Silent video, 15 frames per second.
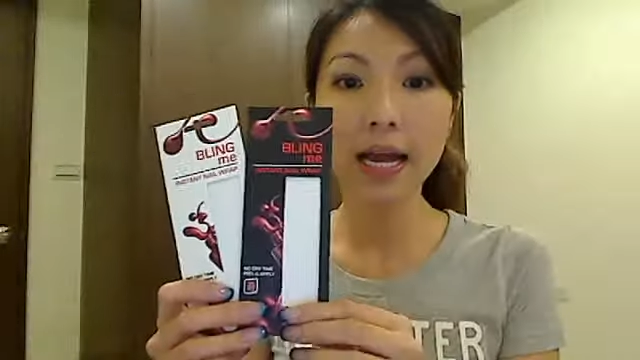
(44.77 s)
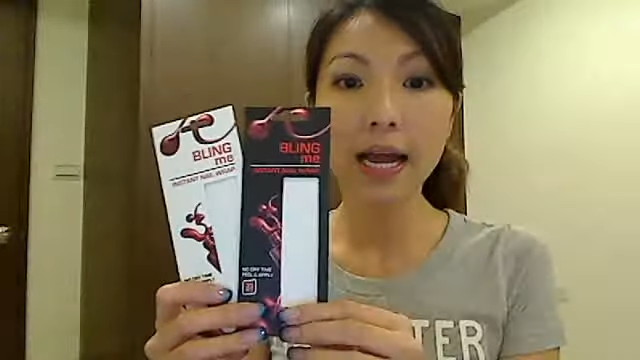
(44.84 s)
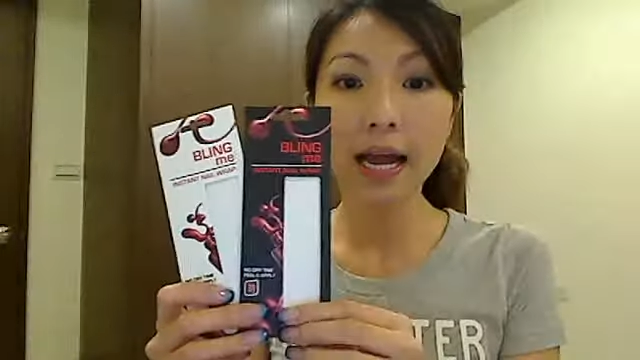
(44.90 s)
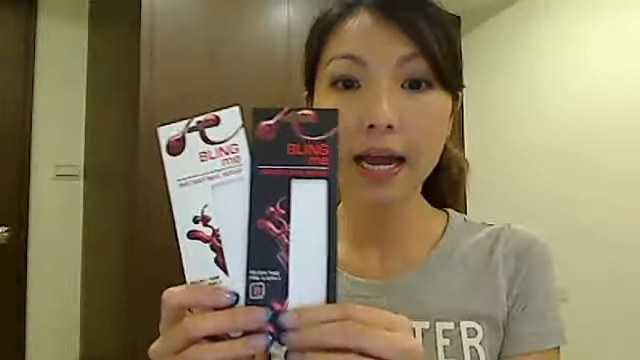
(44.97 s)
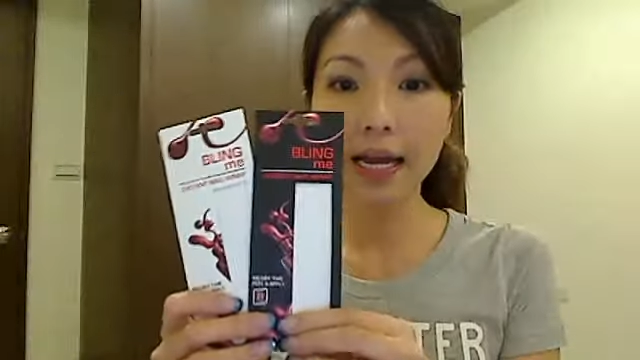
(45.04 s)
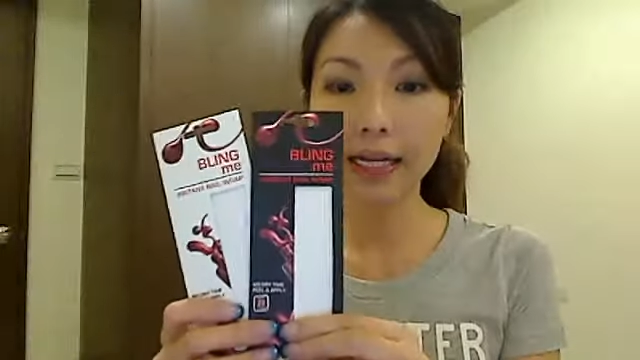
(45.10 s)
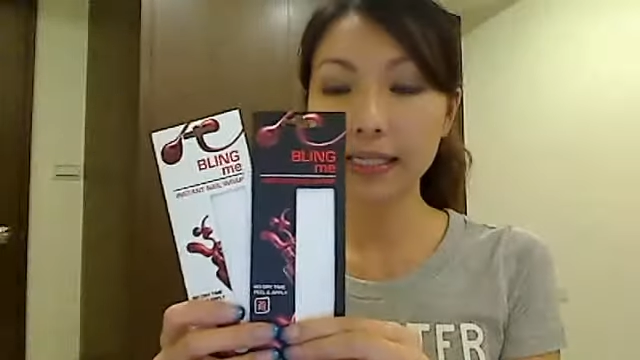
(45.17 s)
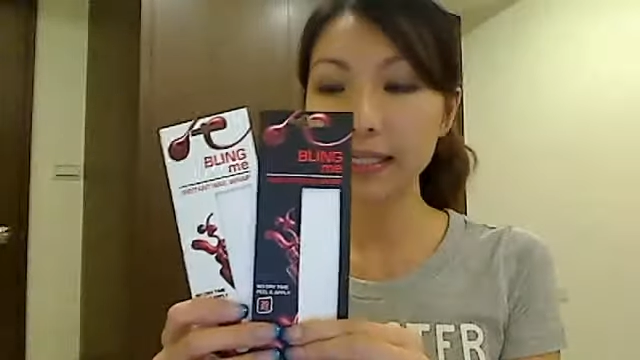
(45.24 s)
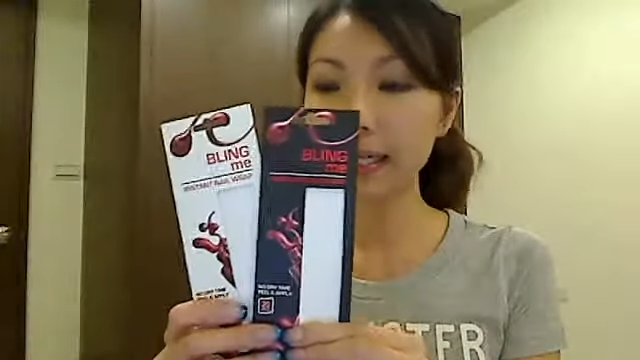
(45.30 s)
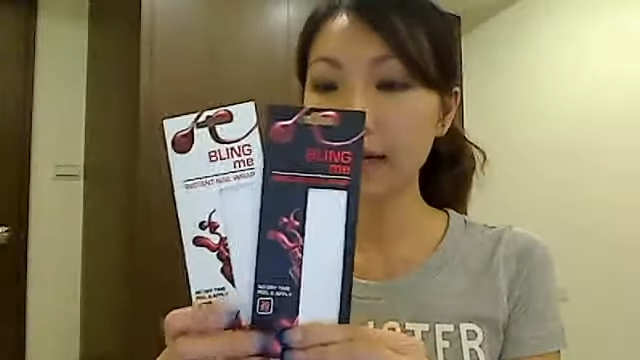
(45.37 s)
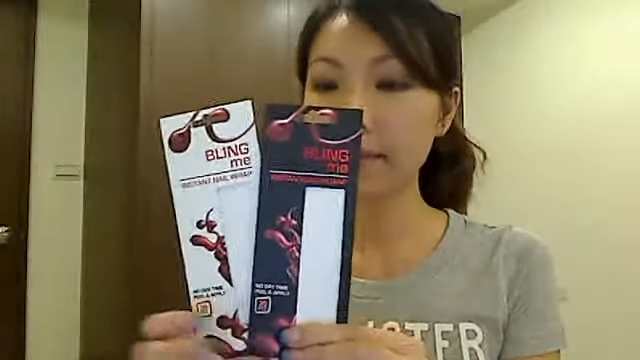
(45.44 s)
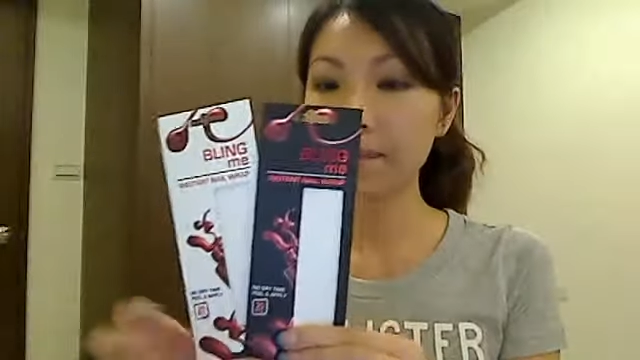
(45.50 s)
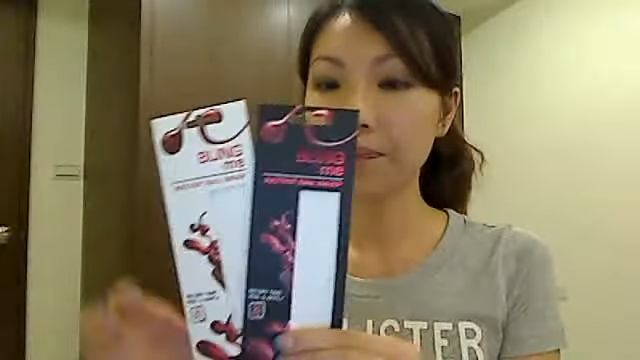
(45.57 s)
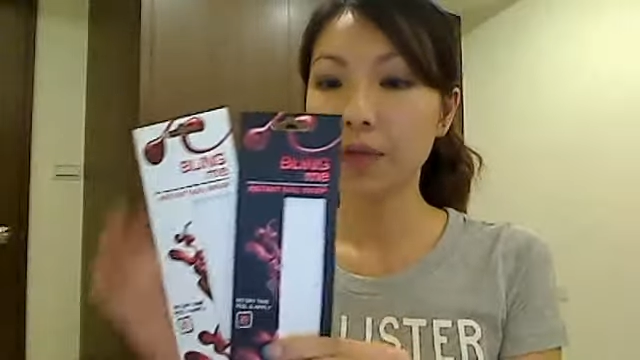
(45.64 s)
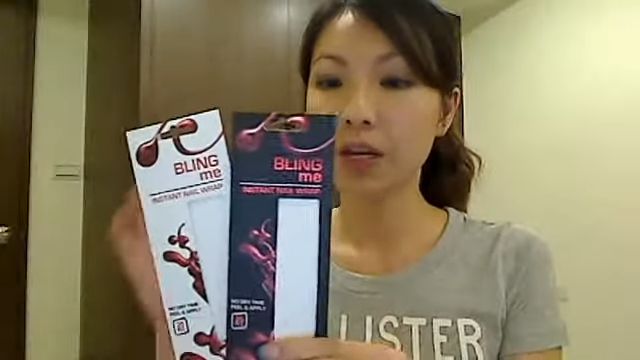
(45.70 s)
And
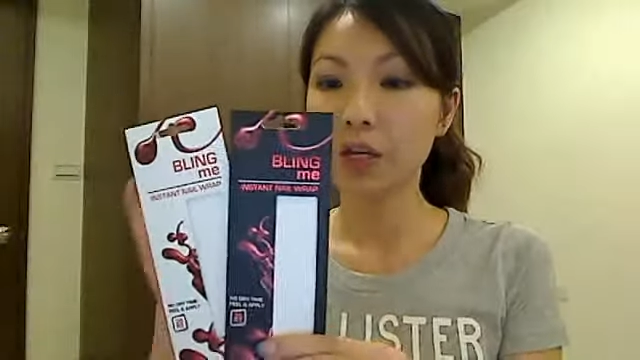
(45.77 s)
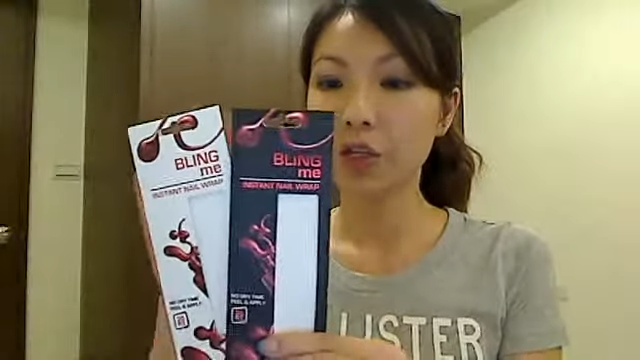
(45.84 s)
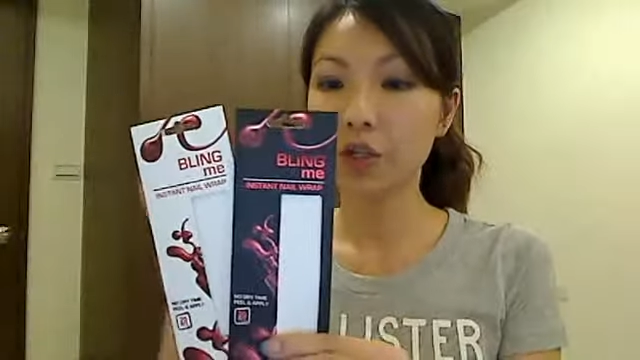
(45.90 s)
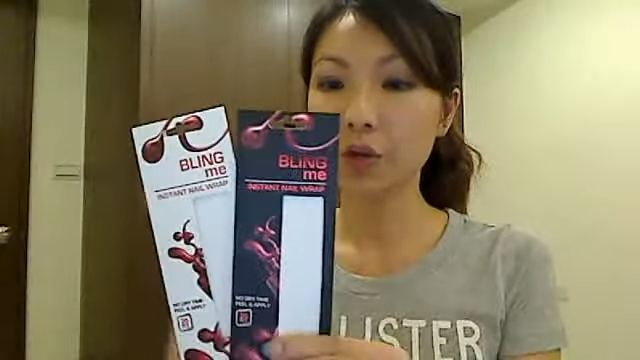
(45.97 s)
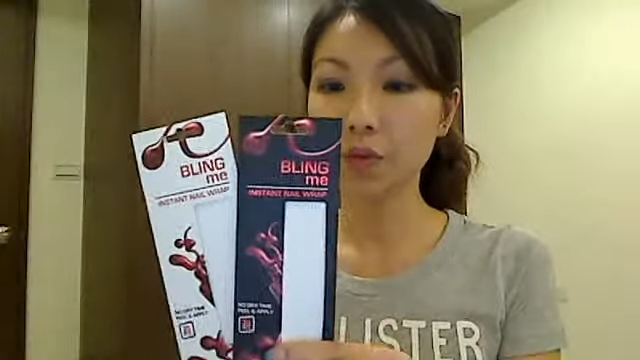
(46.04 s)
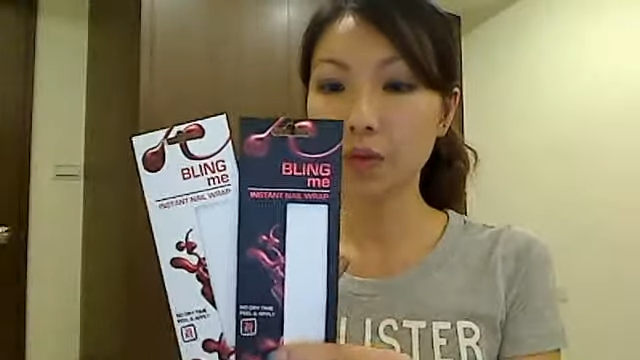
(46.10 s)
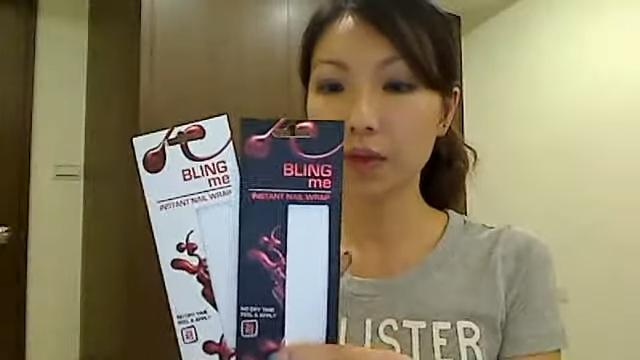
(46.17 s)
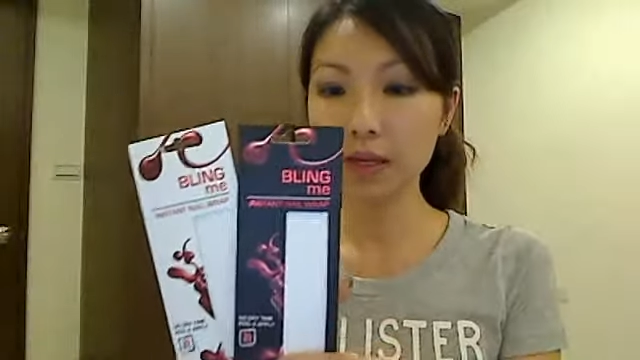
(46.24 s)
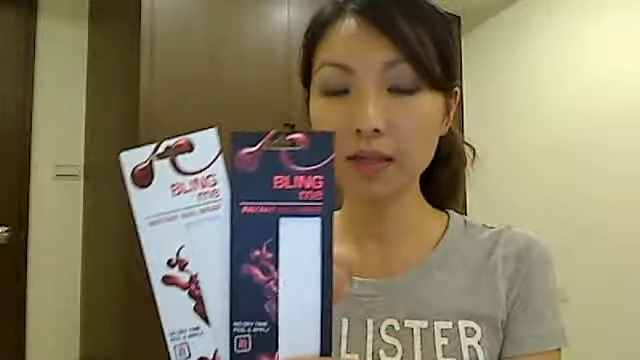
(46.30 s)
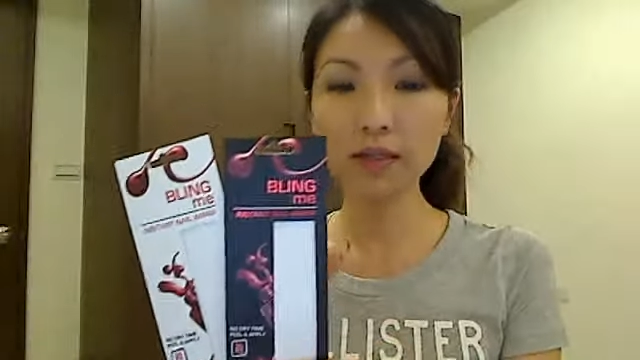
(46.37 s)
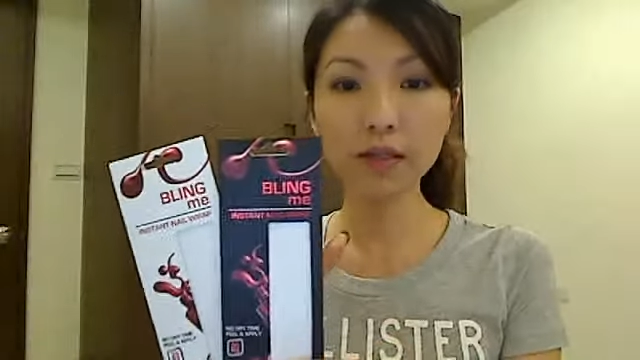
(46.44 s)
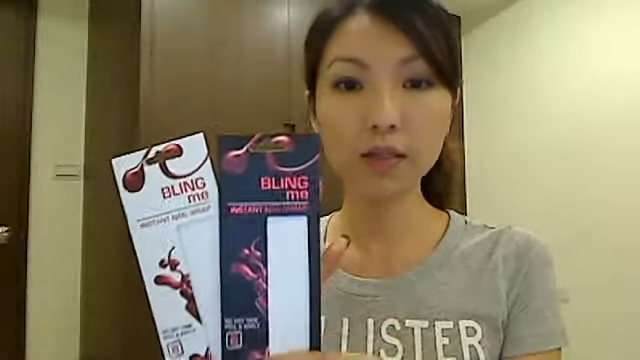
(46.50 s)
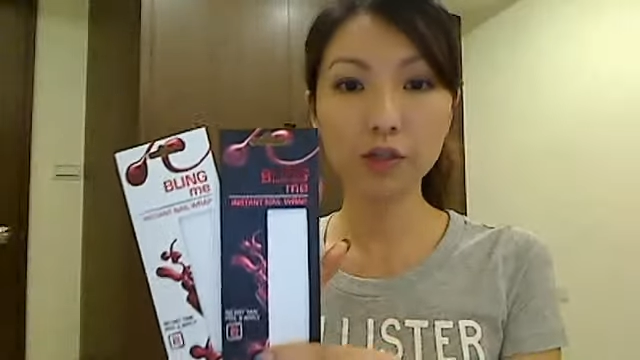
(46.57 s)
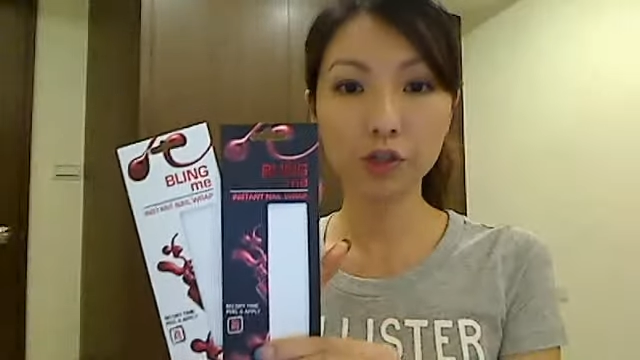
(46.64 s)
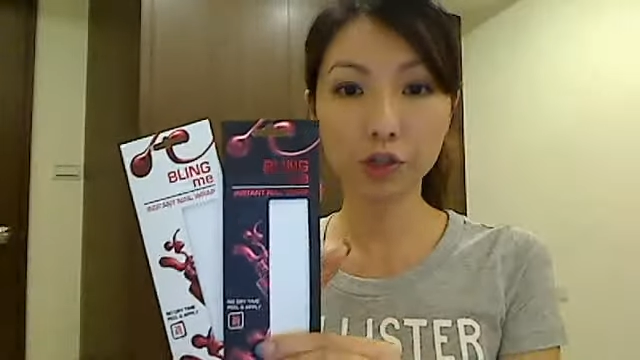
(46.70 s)
so this
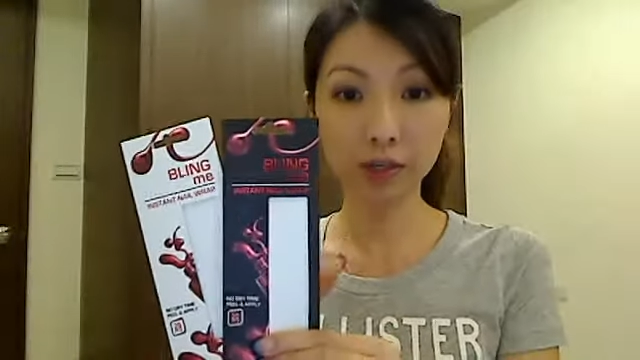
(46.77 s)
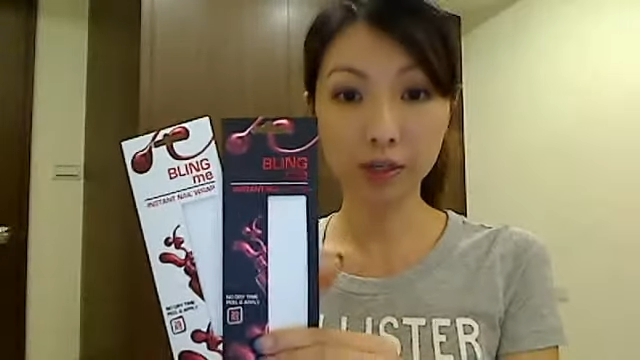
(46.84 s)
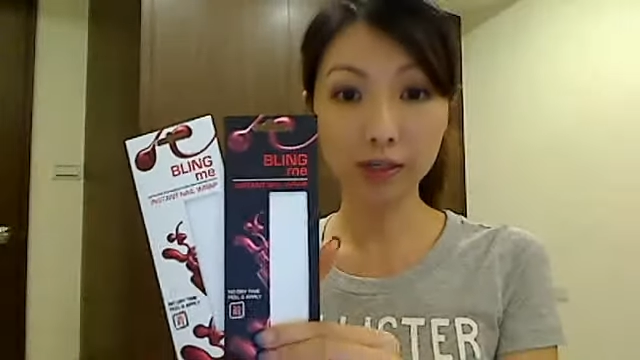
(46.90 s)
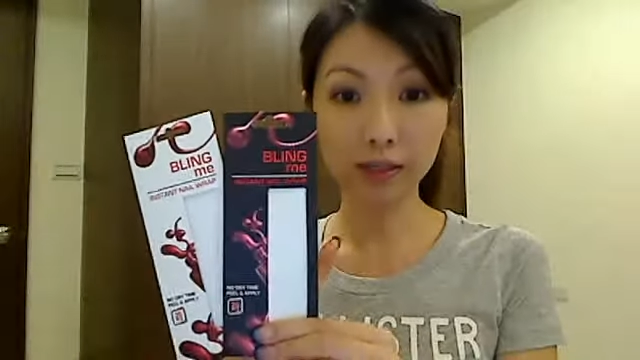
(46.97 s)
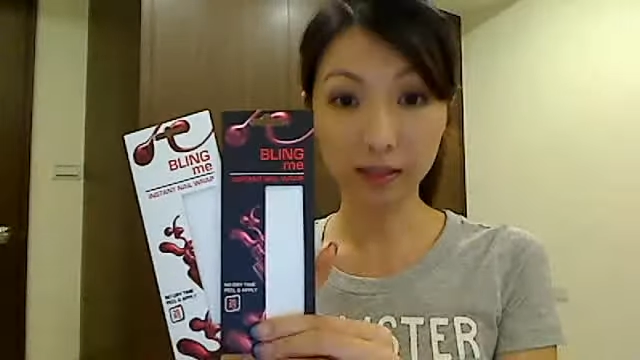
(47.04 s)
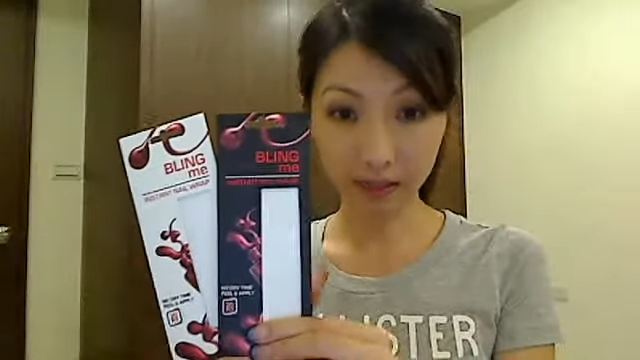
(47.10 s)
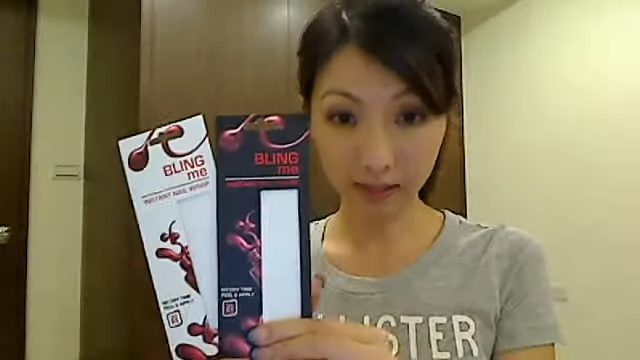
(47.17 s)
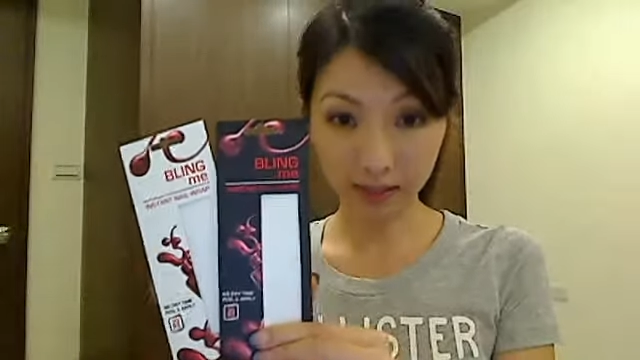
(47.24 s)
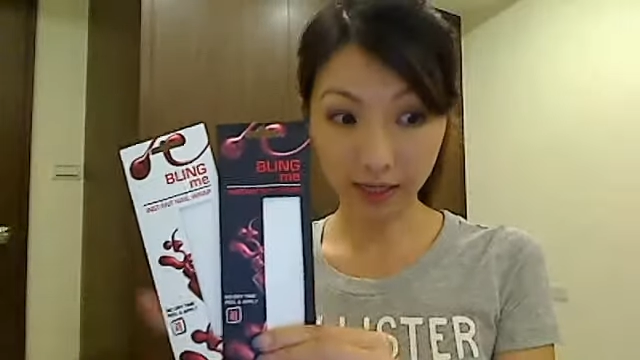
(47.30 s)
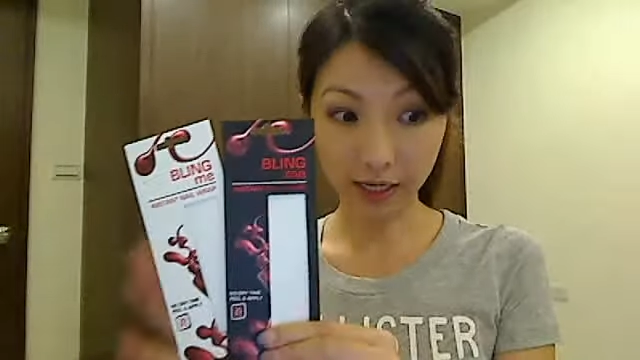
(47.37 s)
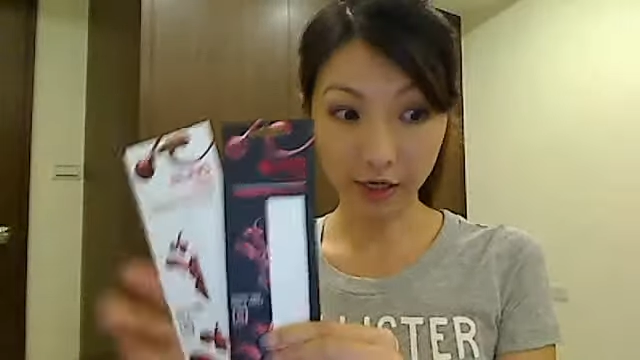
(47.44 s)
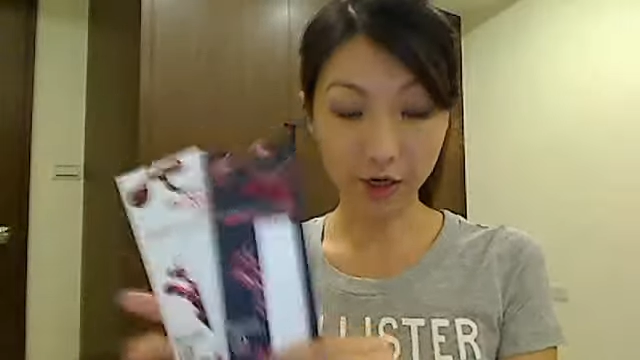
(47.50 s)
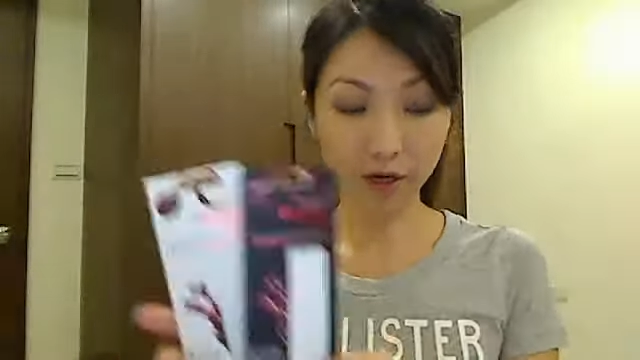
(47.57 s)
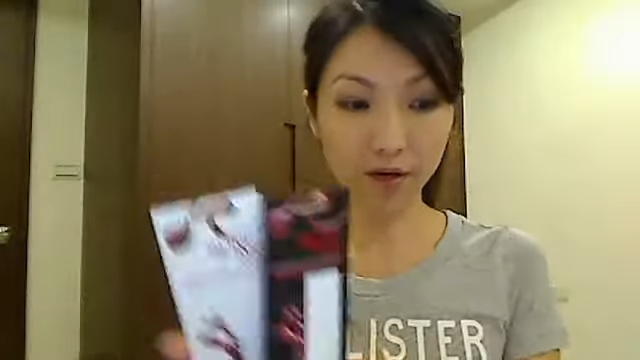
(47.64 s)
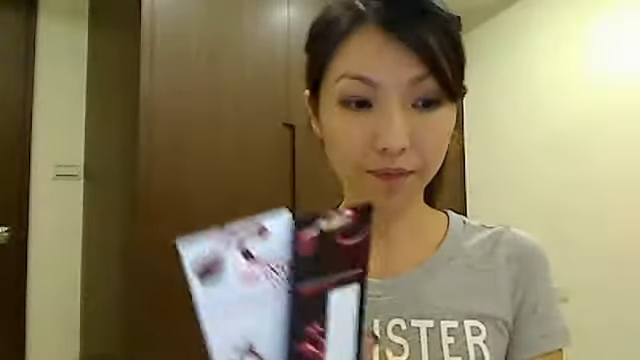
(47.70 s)
is just a
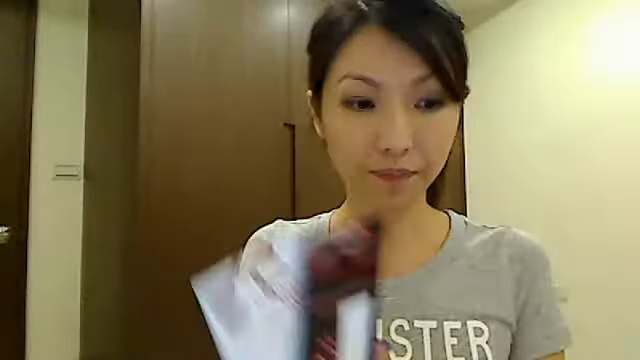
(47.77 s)
sticker.